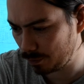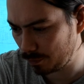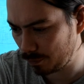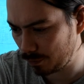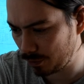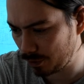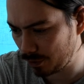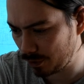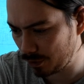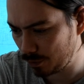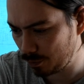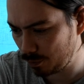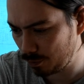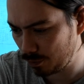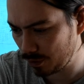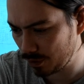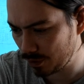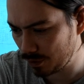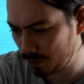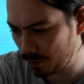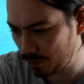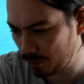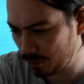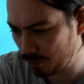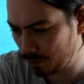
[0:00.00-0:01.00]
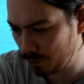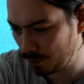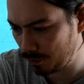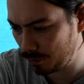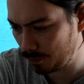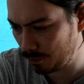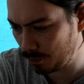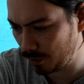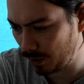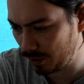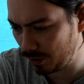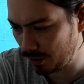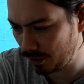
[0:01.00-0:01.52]
For this
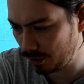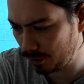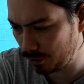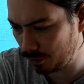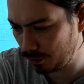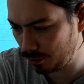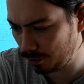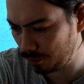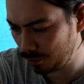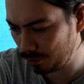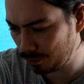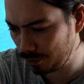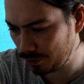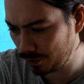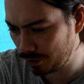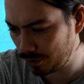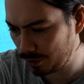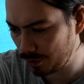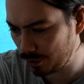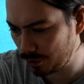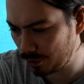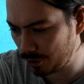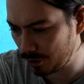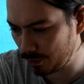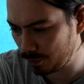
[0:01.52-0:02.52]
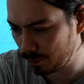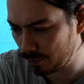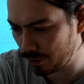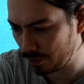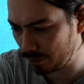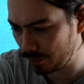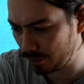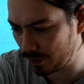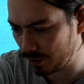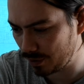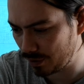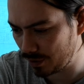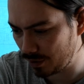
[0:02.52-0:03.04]
poisson, why didn't you use the jugs
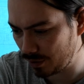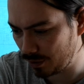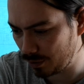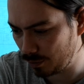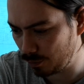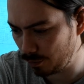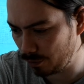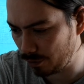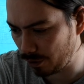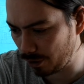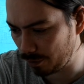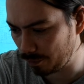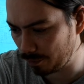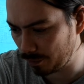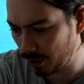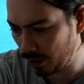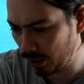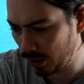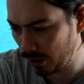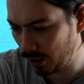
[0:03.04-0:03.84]
of the sea bream?